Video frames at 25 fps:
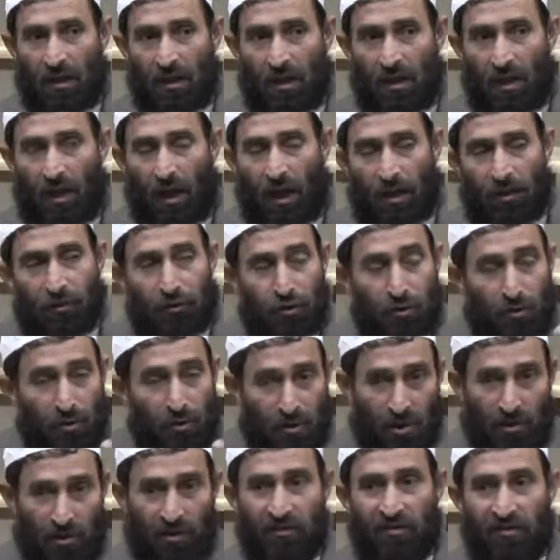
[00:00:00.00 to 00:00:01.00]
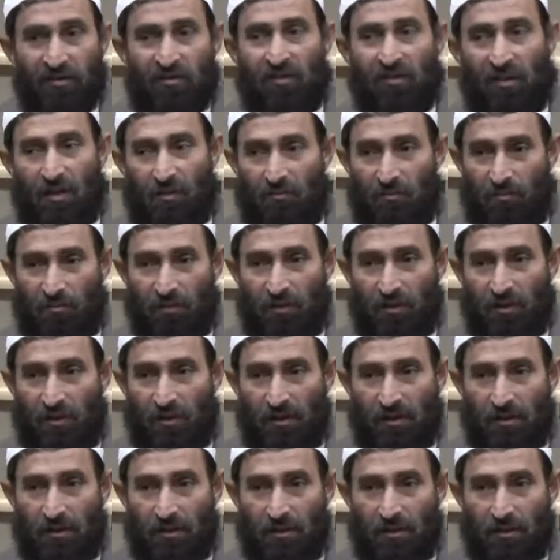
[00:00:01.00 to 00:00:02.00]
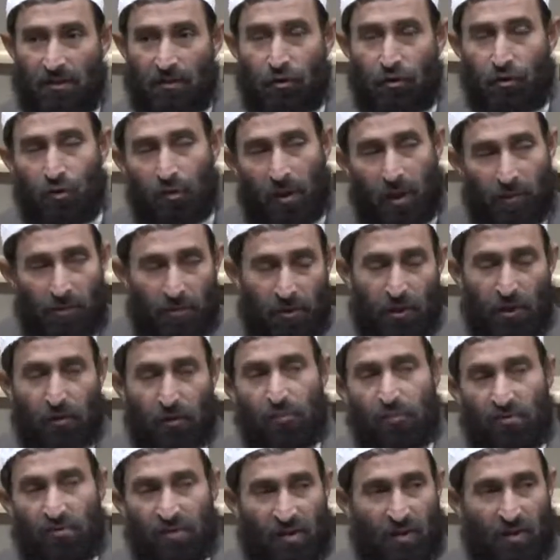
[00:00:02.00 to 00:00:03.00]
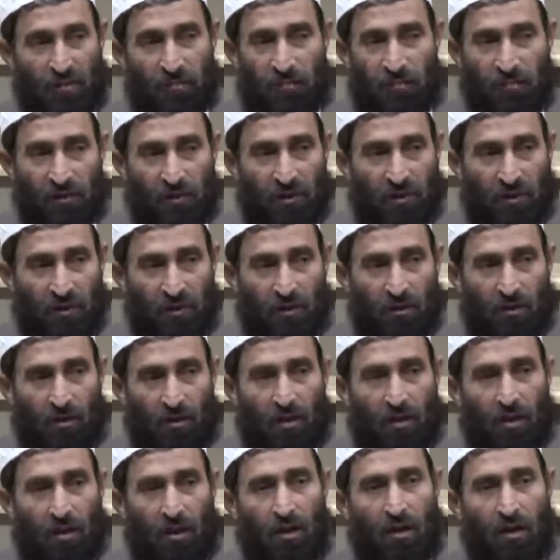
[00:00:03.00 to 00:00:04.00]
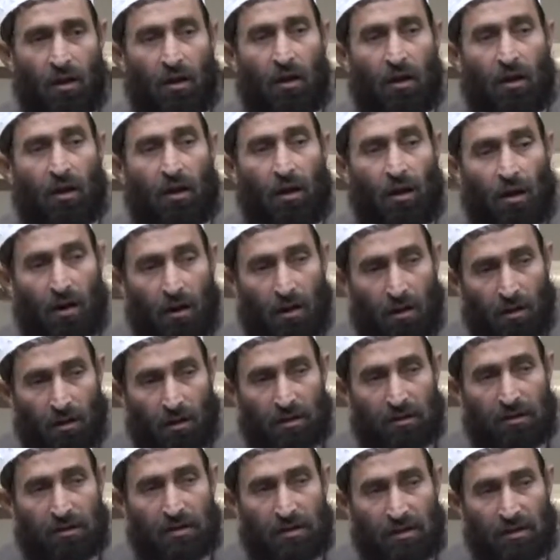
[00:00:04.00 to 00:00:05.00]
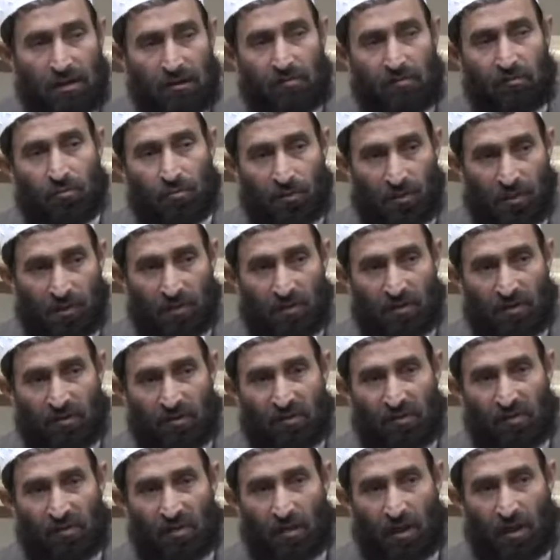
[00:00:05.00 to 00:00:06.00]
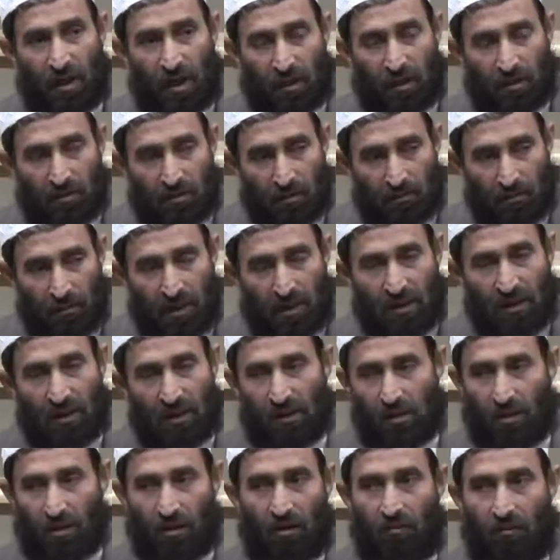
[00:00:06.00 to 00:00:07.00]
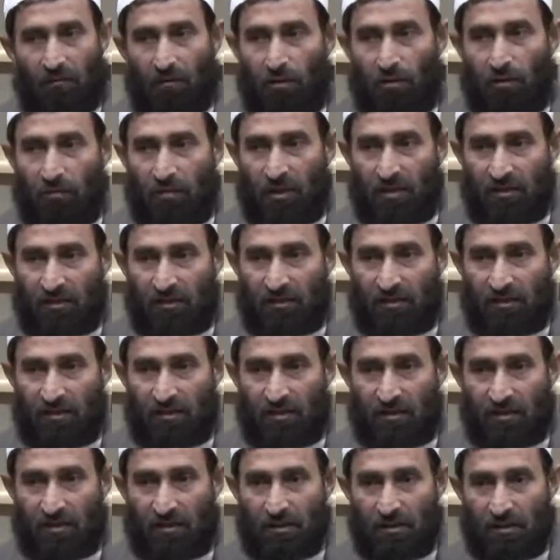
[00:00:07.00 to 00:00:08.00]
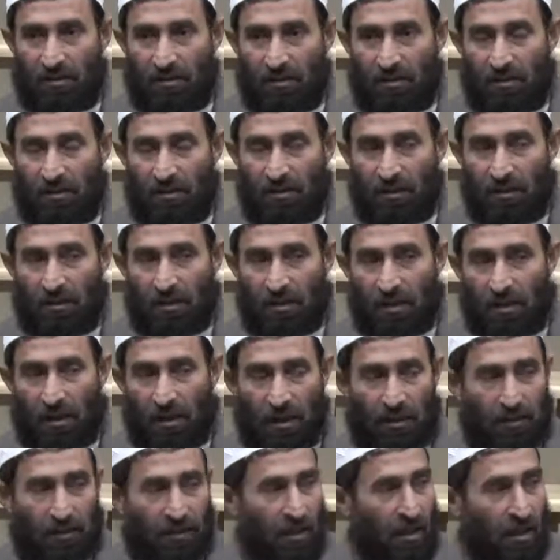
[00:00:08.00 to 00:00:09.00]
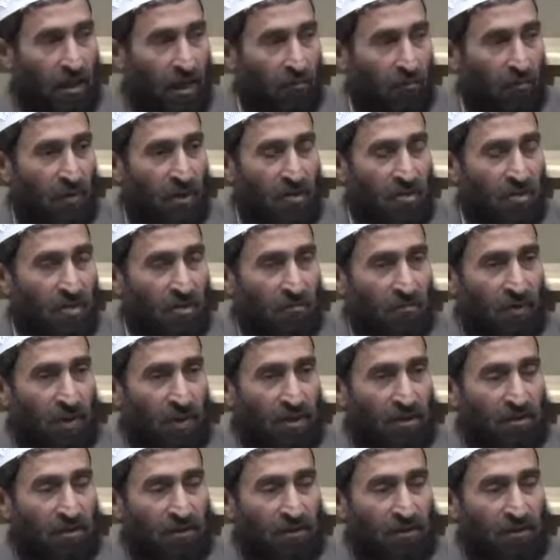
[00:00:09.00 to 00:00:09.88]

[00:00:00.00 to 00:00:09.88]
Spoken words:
or to curse someone, to abuse someone. All these words are the meaning of humaz, and they are mentioned by